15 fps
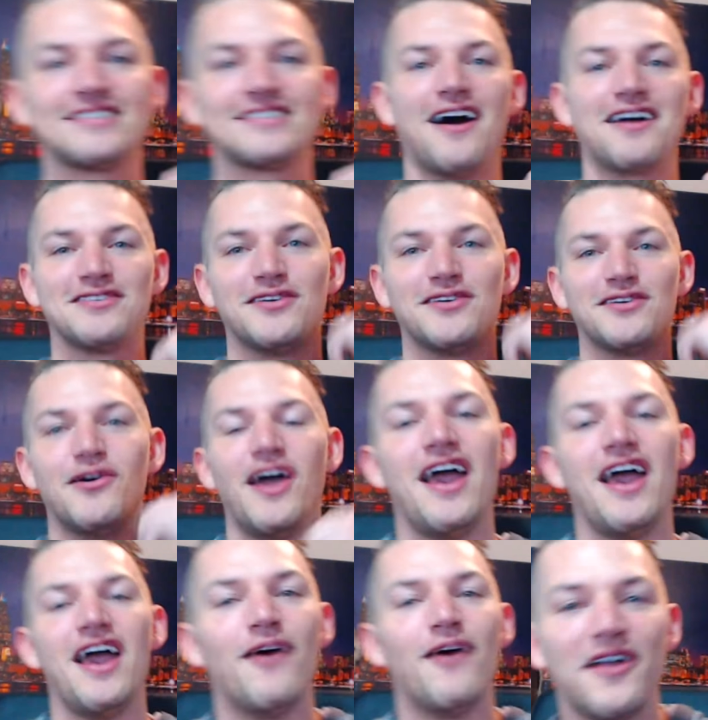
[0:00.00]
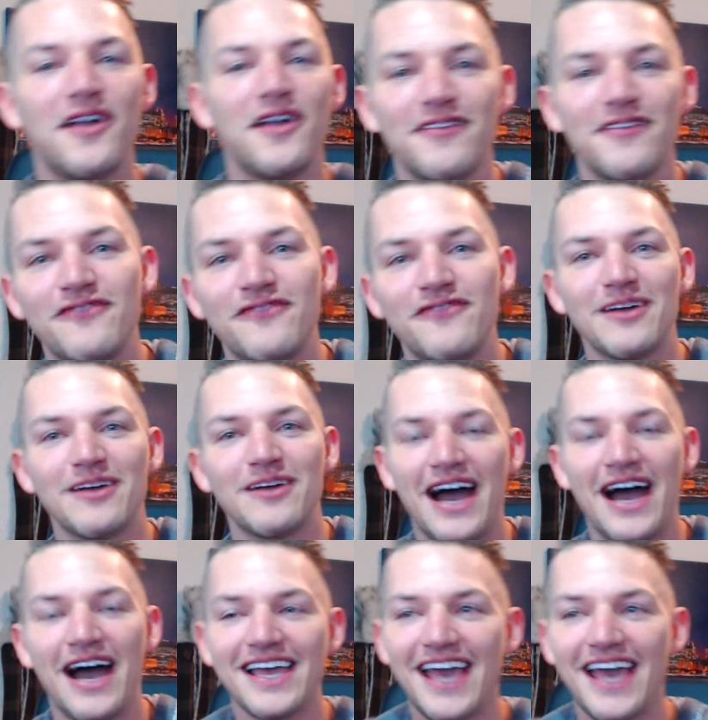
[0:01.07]
talk to, one of the favorite
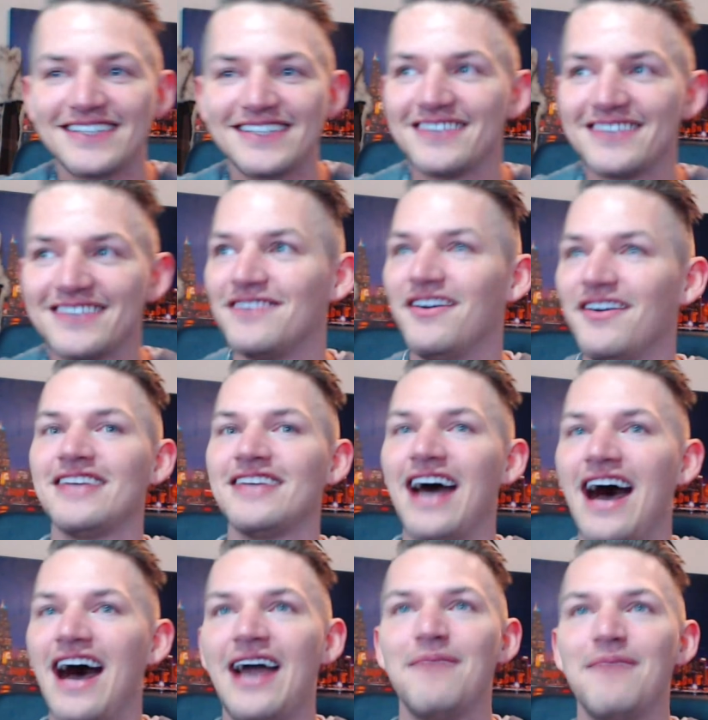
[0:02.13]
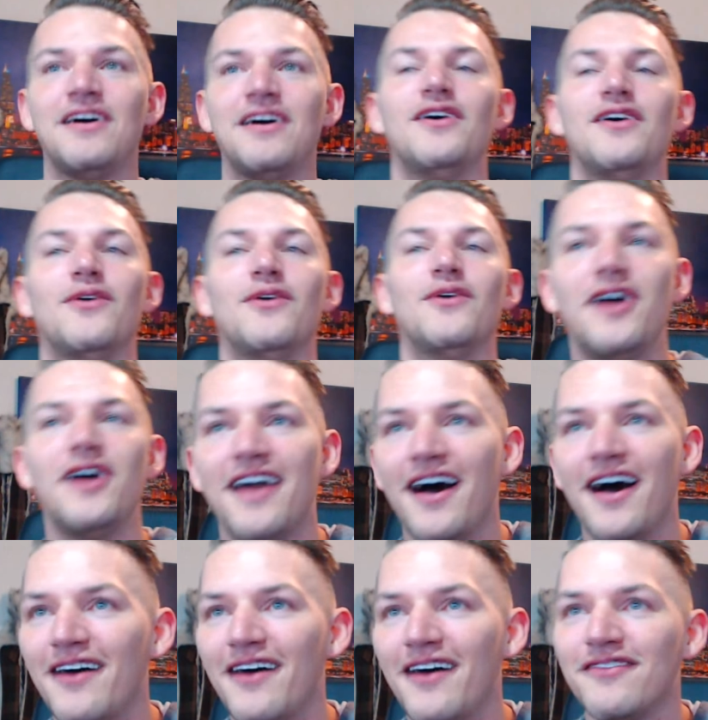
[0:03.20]
podcast guests of all time, one
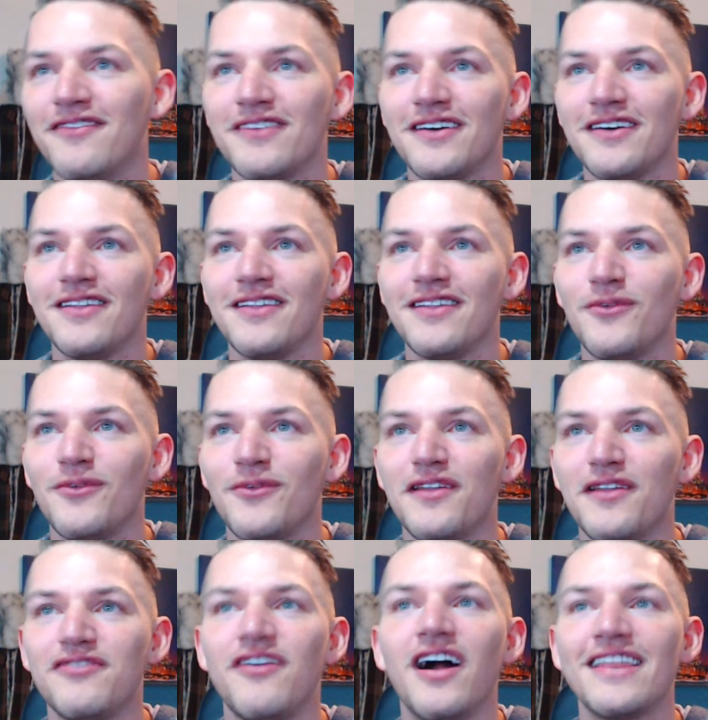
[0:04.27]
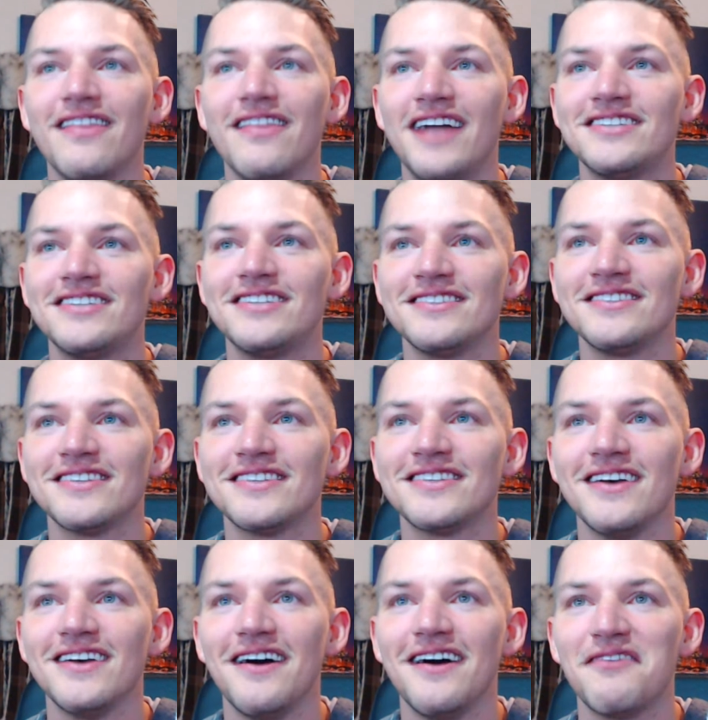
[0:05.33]
of the fucking legends
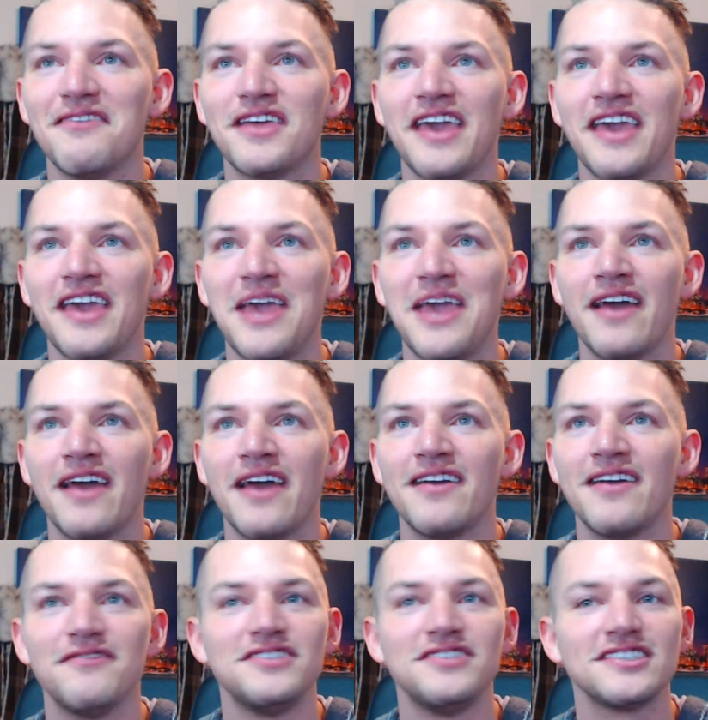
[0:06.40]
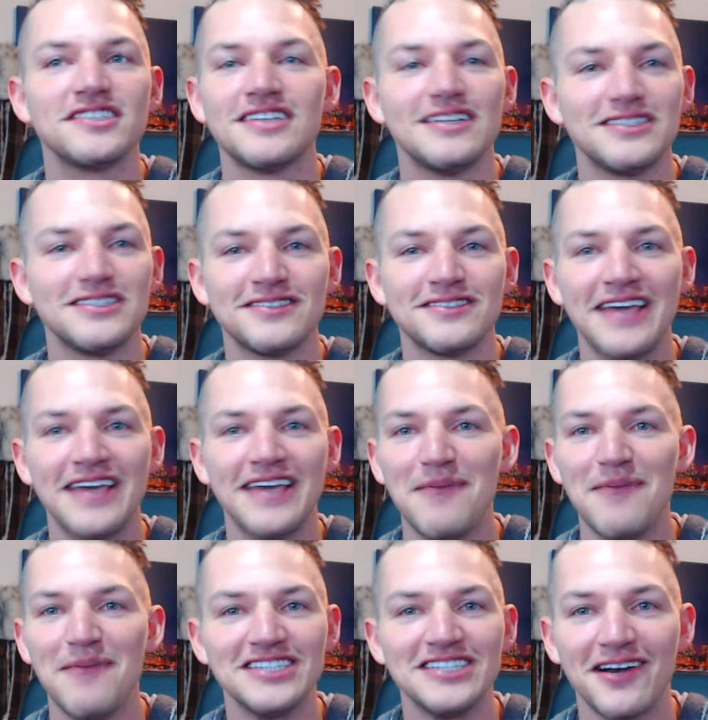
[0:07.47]
of the game, man, of just the
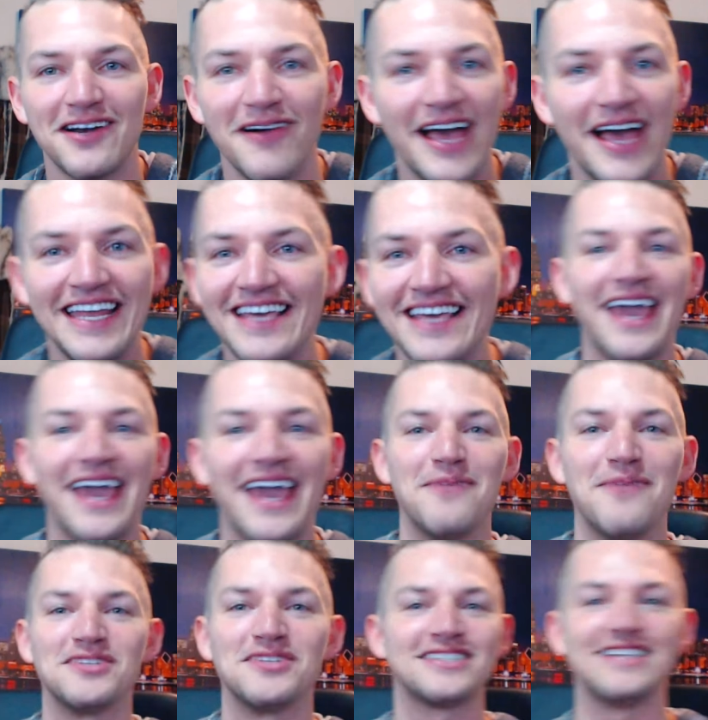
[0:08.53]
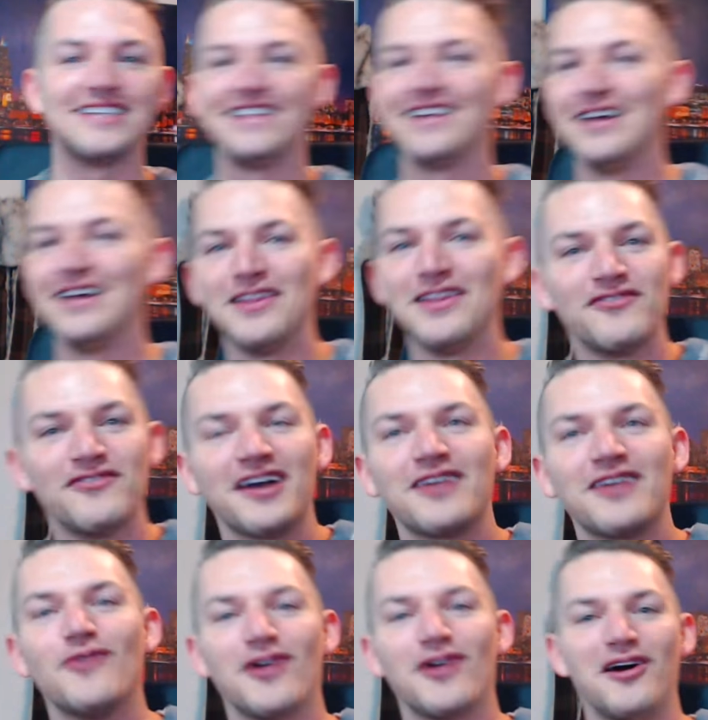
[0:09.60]
game in general, any game, just the
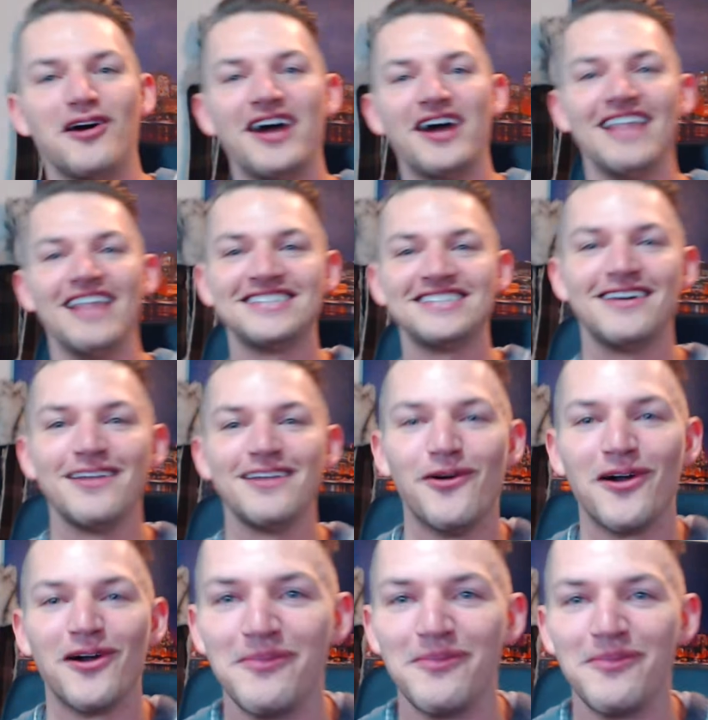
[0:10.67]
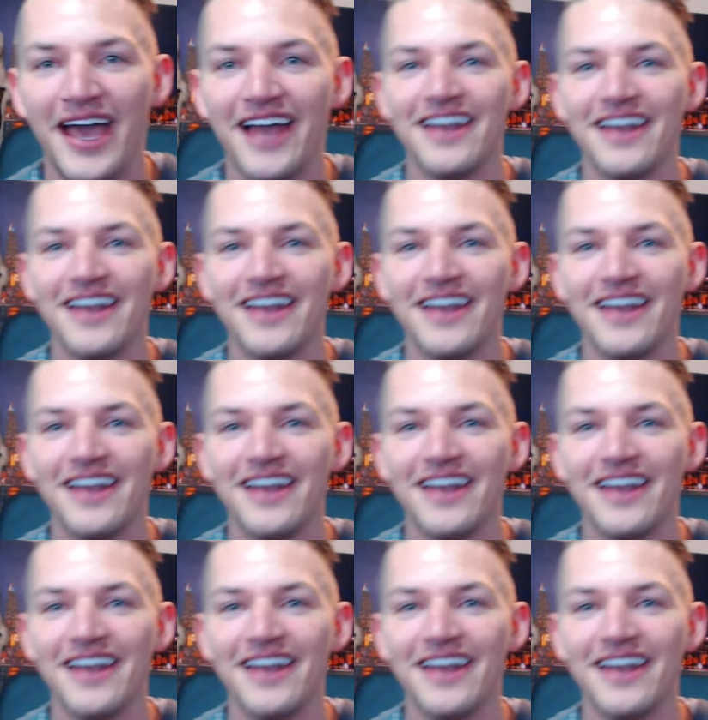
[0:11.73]
fucking world, a legend of the world, man.